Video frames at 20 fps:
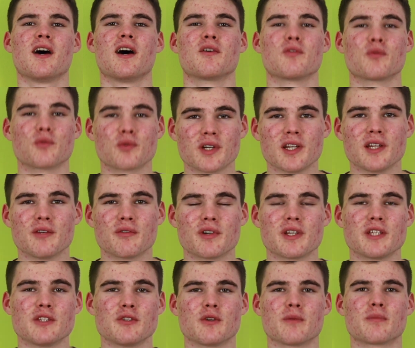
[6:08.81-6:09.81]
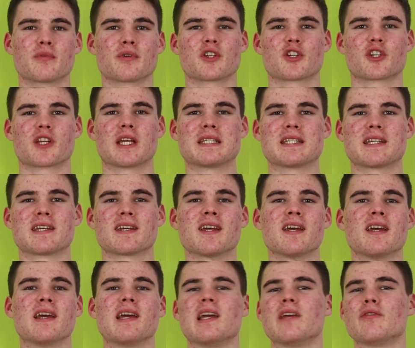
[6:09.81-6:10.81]
I really do appreciate it.
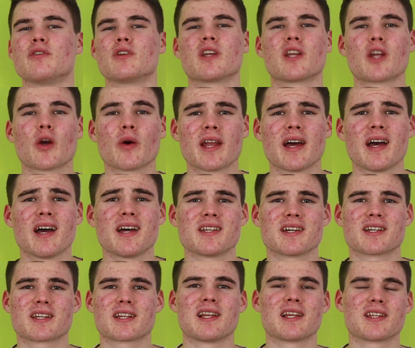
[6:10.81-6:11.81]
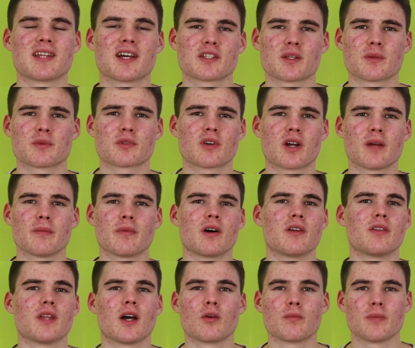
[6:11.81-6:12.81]
If you could go ahead and click that subscribe
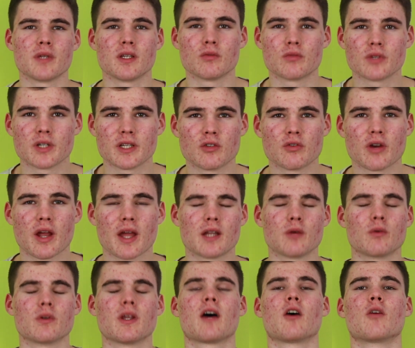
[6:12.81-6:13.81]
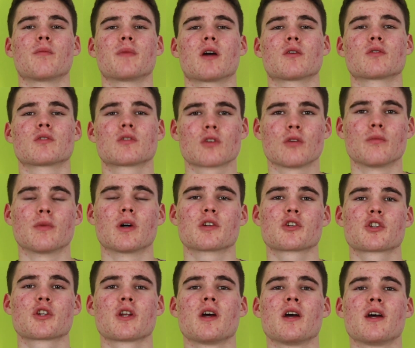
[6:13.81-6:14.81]
button, that would be really great and it would help me out so
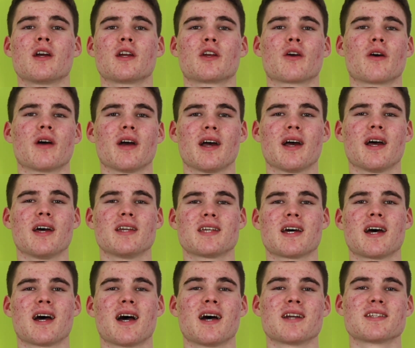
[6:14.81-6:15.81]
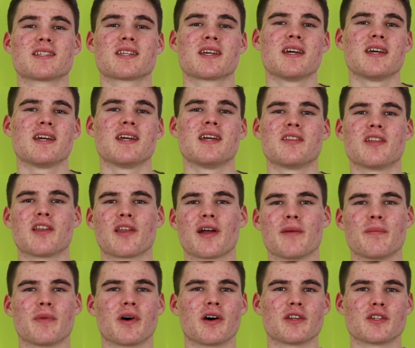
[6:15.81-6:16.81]
much. Go ahead and hit the
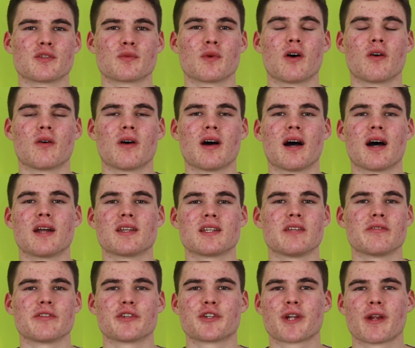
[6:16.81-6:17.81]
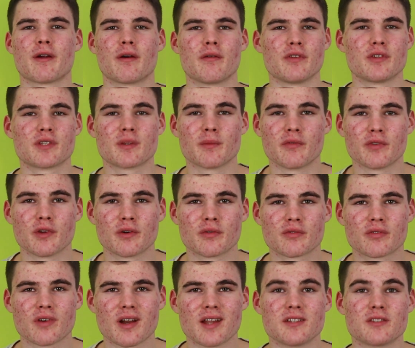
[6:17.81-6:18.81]
like button as well, and even share it with some of your
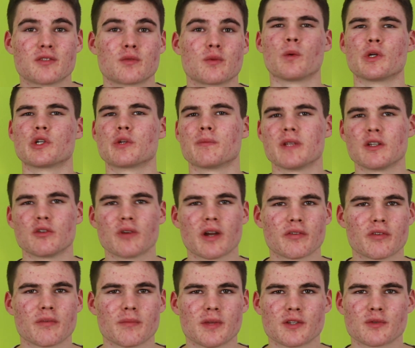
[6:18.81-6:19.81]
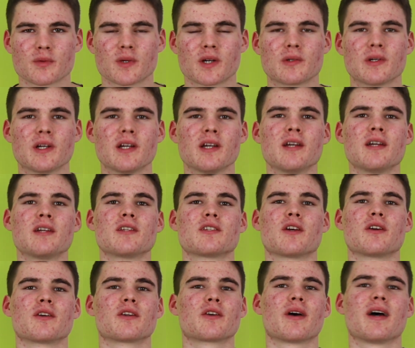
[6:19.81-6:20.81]
friends, which would be great for me as well.
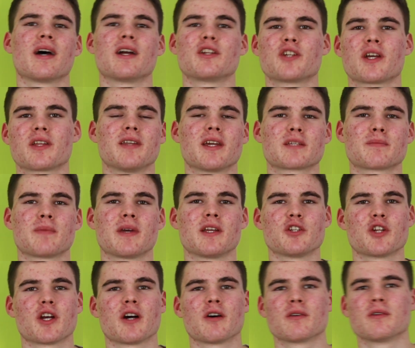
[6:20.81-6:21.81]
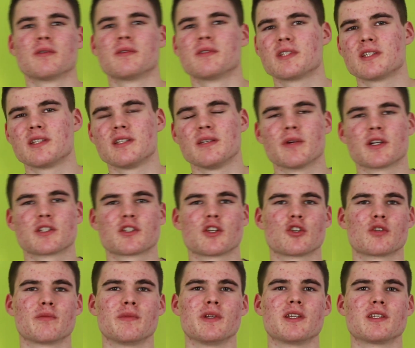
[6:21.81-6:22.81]
So go ahead, check the next page out, see my
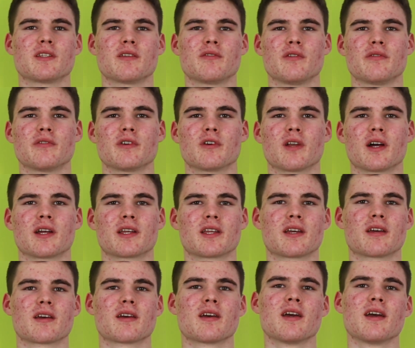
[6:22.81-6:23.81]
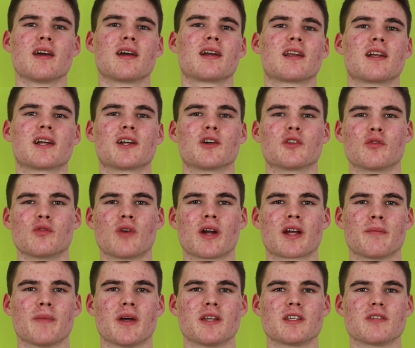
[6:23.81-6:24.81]
social medias if you feel like it, click on the
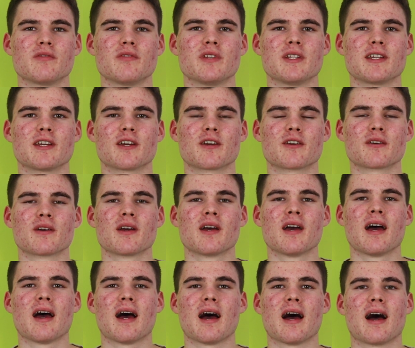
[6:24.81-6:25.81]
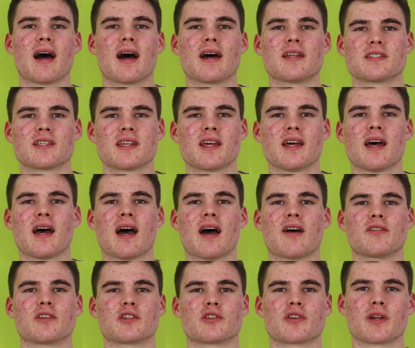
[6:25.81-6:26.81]
recommended video, and
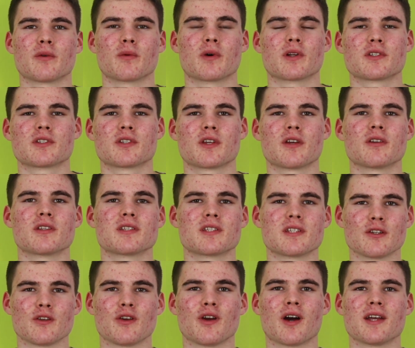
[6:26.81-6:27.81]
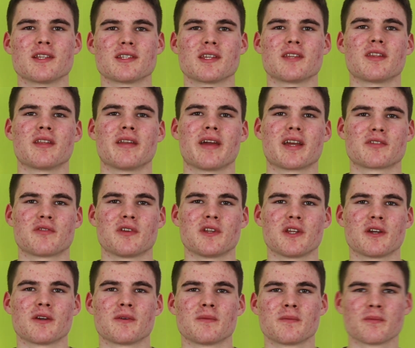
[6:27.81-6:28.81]
have a great one. So see you guys in the next
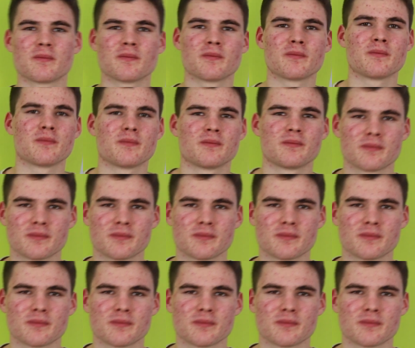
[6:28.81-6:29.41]
video.